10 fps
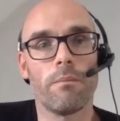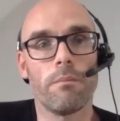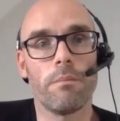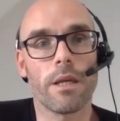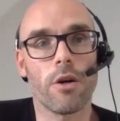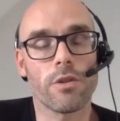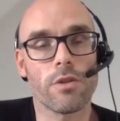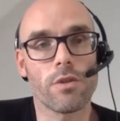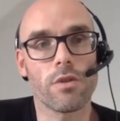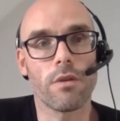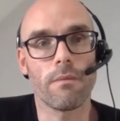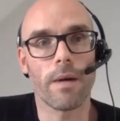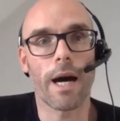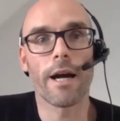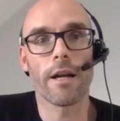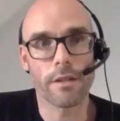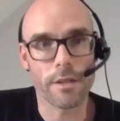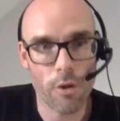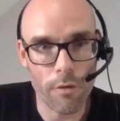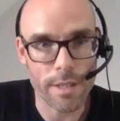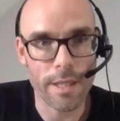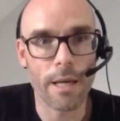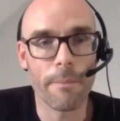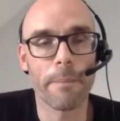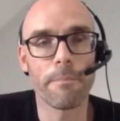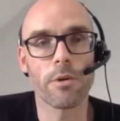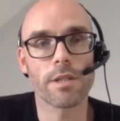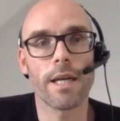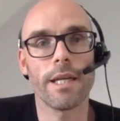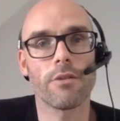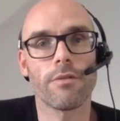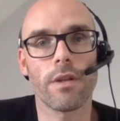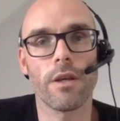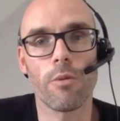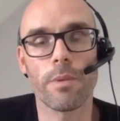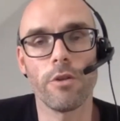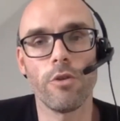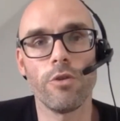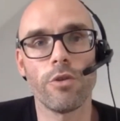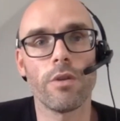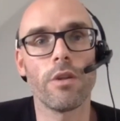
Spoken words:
because Ireland is obviously a member state of the European Union.